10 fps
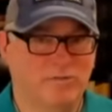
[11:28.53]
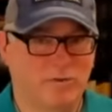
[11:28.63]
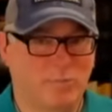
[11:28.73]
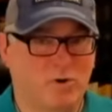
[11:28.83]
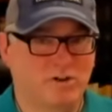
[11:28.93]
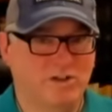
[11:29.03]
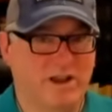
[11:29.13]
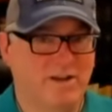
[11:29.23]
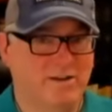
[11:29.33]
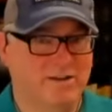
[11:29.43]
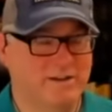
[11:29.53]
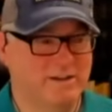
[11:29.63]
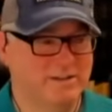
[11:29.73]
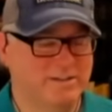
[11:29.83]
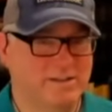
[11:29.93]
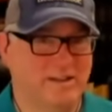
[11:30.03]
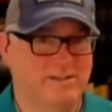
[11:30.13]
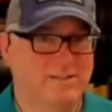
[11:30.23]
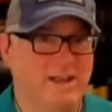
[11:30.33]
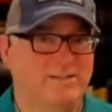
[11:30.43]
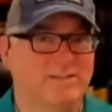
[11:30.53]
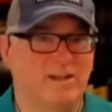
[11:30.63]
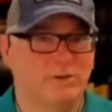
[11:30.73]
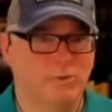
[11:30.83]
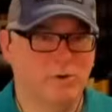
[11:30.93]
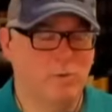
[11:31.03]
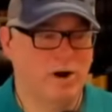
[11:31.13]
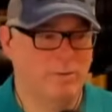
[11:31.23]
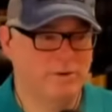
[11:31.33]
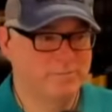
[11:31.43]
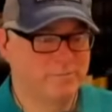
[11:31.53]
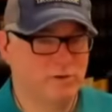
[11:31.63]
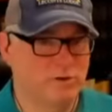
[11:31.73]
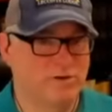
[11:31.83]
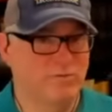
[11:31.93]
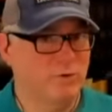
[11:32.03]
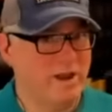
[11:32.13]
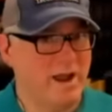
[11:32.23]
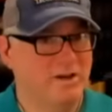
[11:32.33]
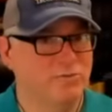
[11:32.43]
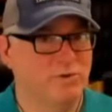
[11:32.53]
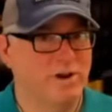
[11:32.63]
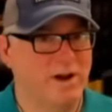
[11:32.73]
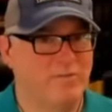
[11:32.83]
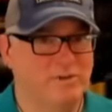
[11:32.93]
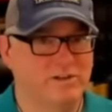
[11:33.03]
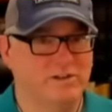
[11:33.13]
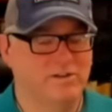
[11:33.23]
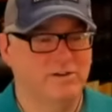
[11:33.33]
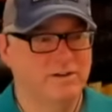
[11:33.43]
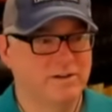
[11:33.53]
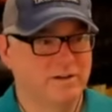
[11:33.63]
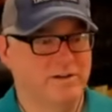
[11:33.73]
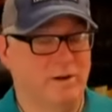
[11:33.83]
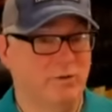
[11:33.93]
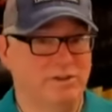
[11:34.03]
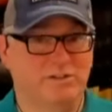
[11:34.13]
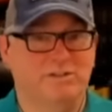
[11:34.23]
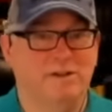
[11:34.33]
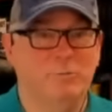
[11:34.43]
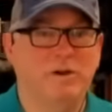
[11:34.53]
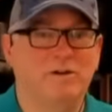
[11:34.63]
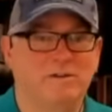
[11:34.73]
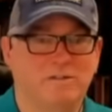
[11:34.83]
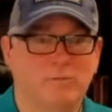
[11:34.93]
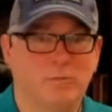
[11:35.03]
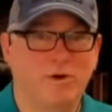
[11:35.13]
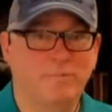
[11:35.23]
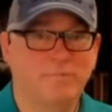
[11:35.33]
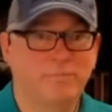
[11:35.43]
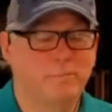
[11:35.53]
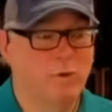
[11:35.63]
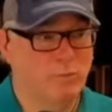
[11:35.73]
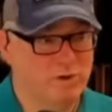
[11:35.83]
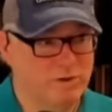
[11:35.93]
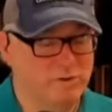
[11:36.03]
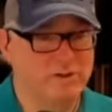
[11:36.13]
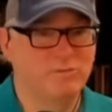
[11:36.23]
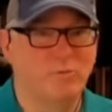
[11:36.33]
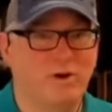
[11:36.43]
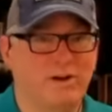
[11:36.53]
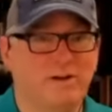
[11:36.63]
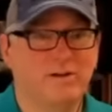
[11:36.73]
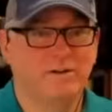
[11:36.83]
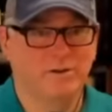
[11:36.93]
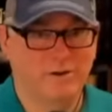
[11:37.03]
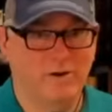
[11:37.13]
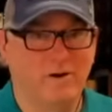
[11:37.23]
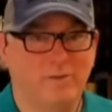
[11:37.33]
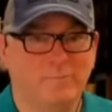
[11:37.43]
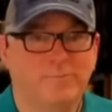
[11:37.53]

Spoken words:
of impartiality, that's not the requirement. We're looking for an actual conflict here, not really just the appearance of one. But when there is one, you're gone.